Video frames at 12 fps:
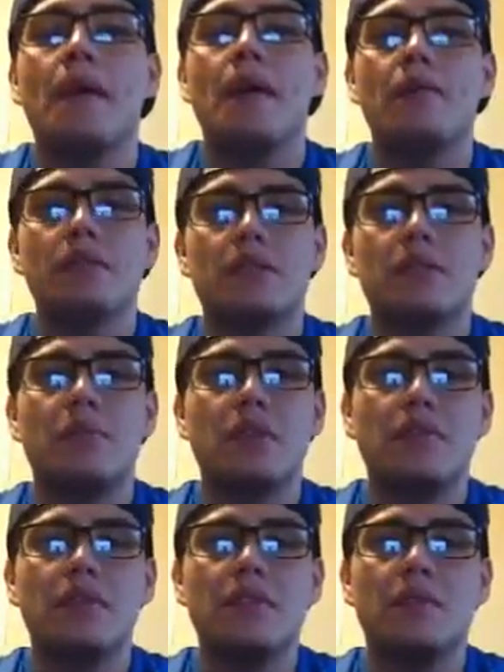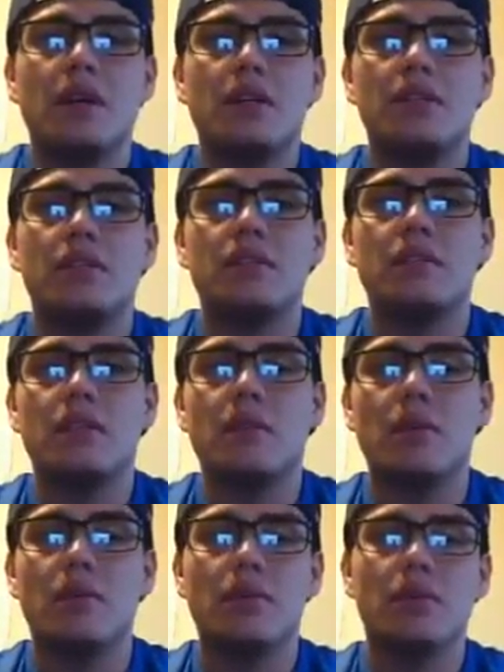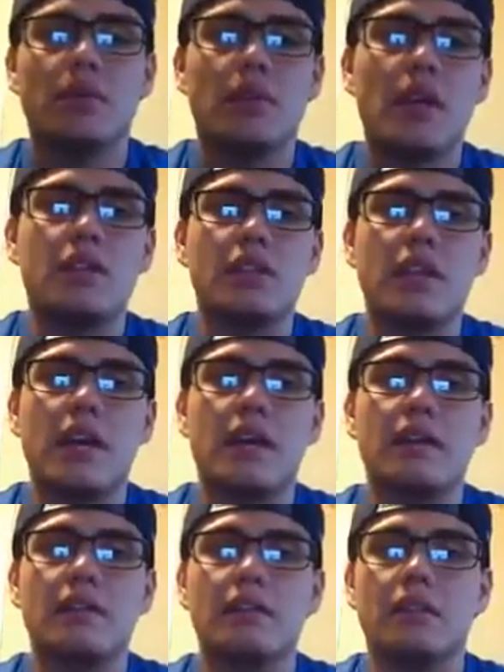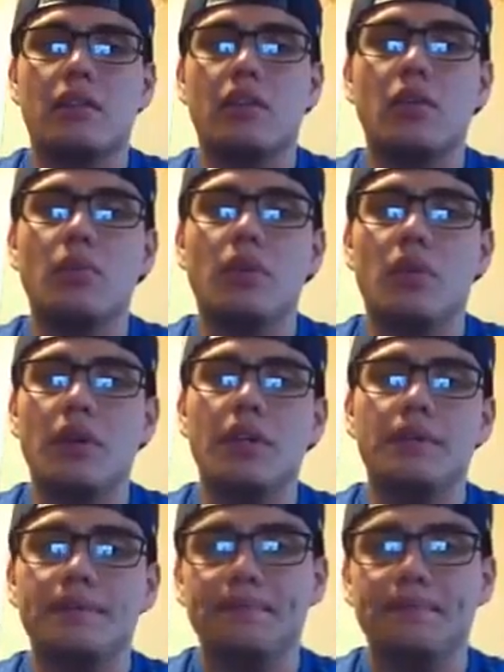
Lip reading: And it was actually pretty fun to watch. Some other ones where they actually had little humanoid